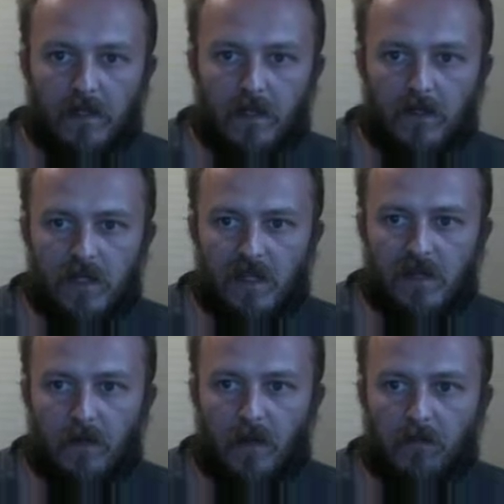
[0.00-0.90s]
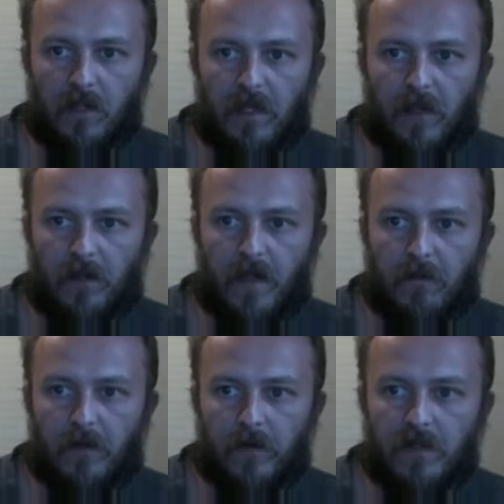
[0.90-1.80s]
Association of Public Health
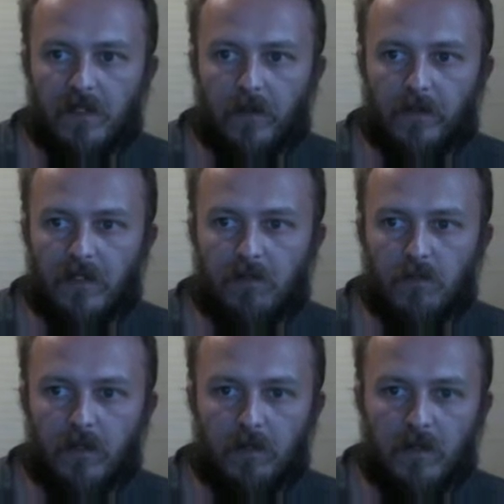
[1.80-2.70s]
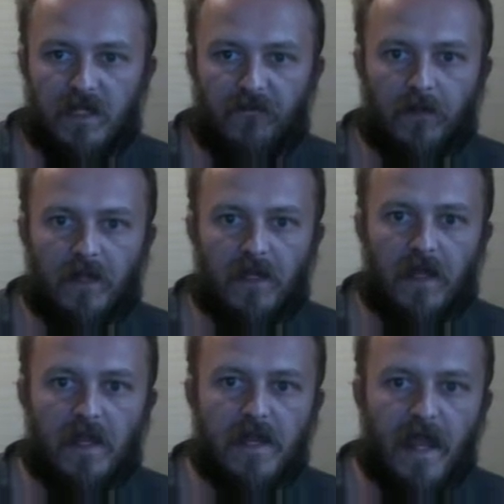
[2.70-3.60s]
Laboratories told us more specifically
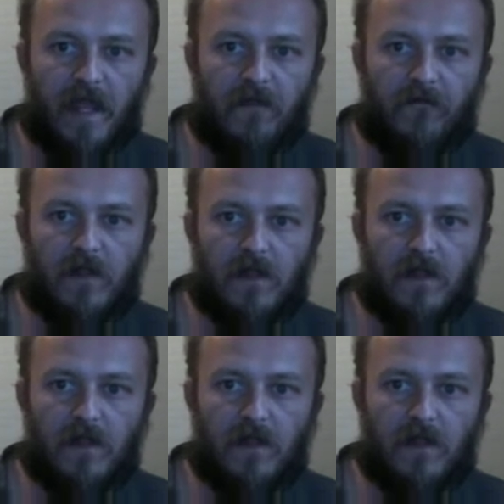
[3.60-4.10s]
that a negative